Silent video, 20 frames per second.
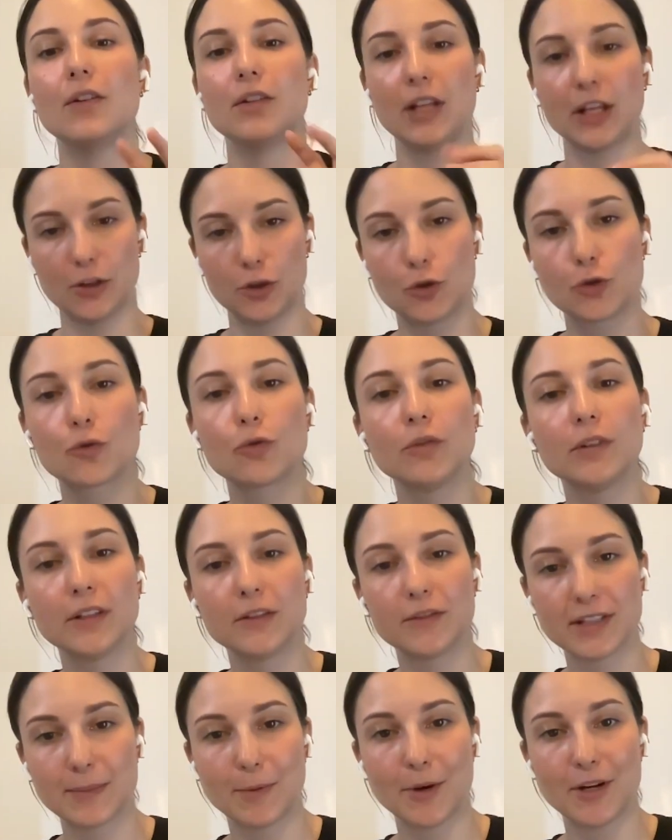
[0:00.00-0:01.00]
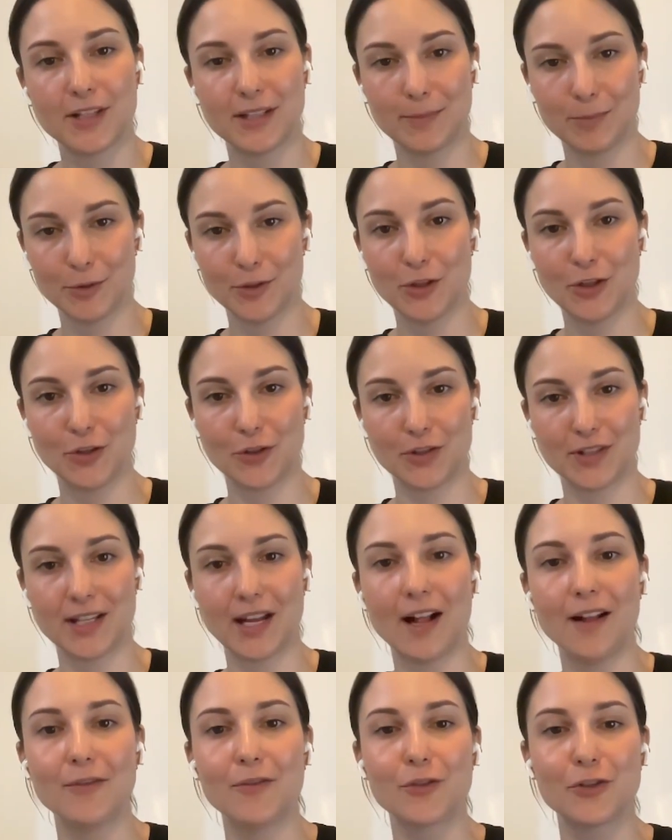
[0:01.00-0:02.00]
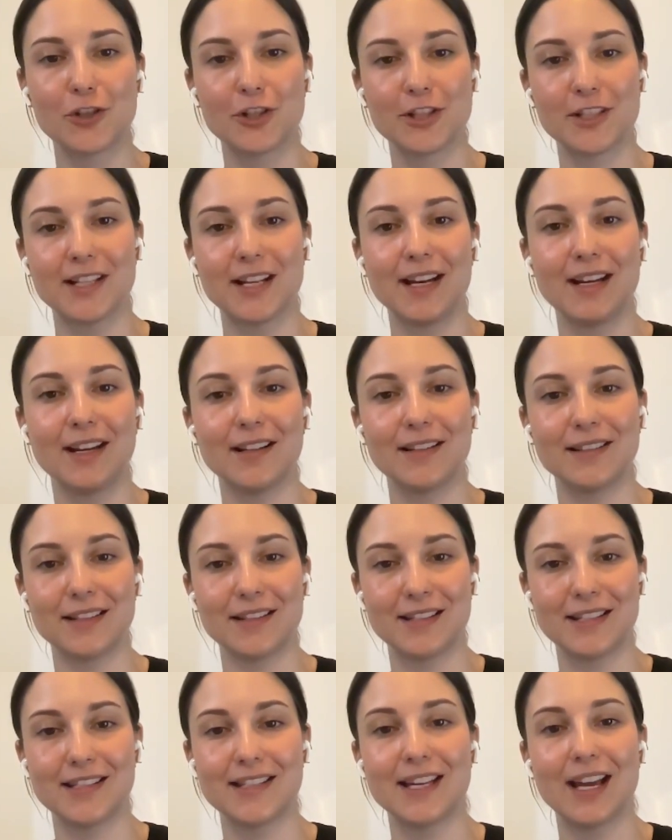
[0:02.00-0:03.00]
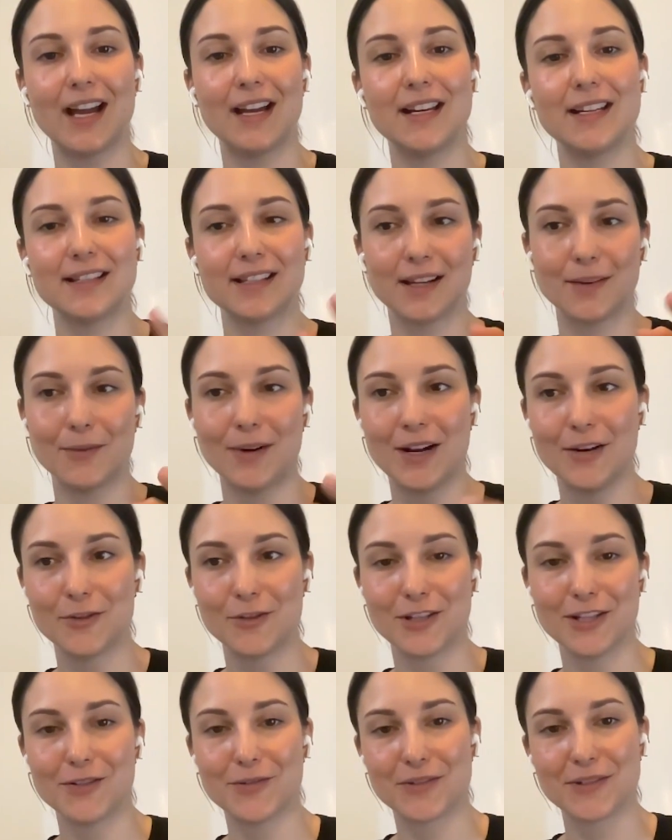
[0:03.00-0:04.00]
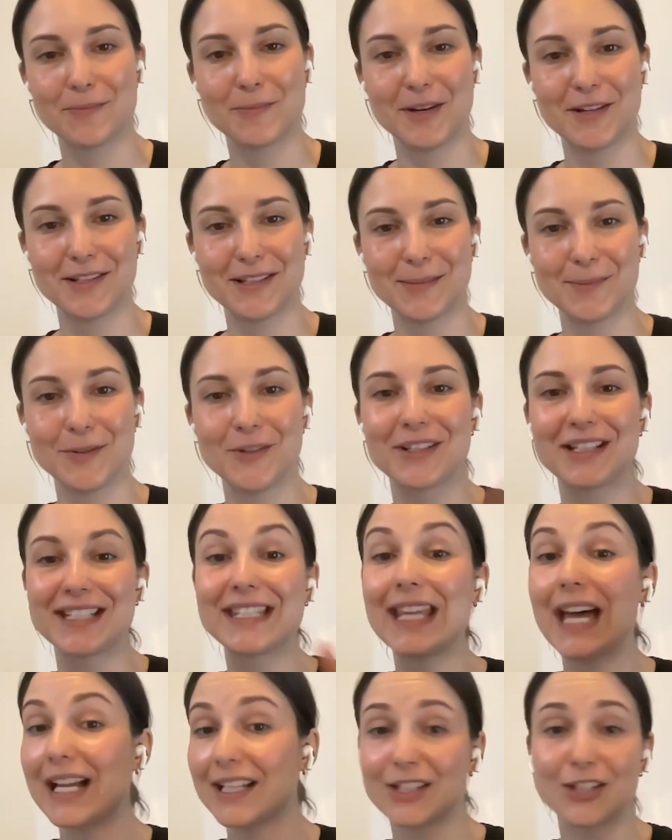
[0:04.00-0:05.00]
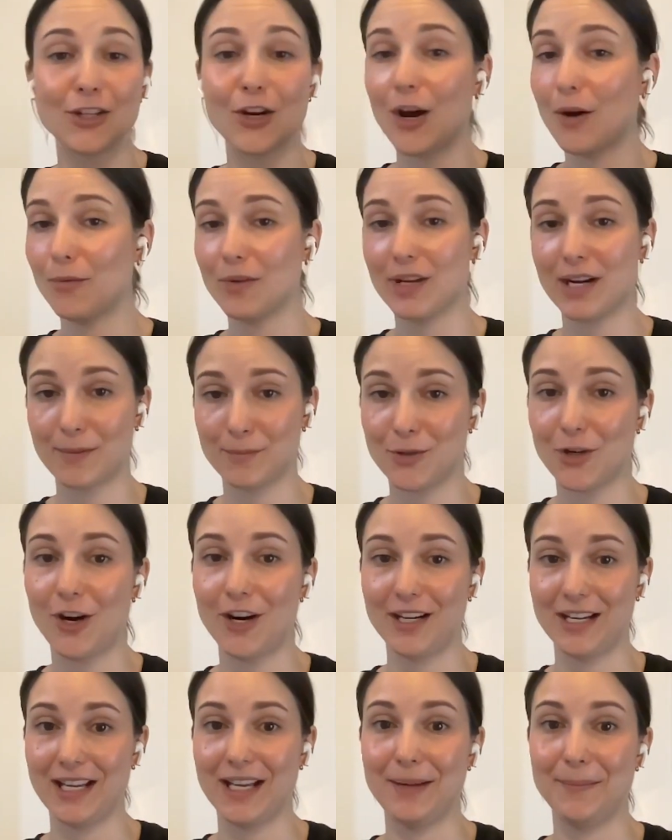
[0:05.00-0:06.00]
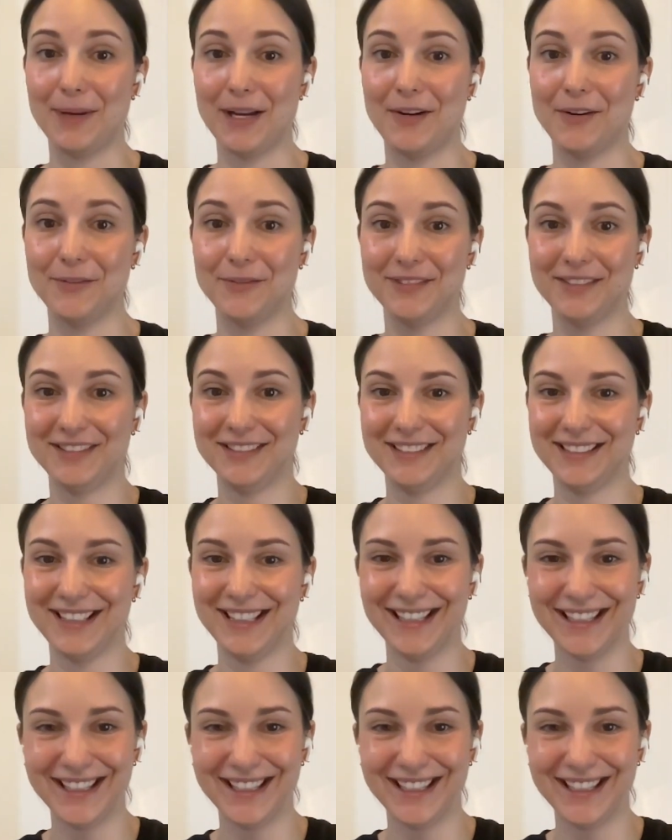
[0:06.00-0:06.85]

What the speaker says: Like, truly responsible to yourself, or just like the society is like, wow, she's responsible? Because that's not what I'm talking about.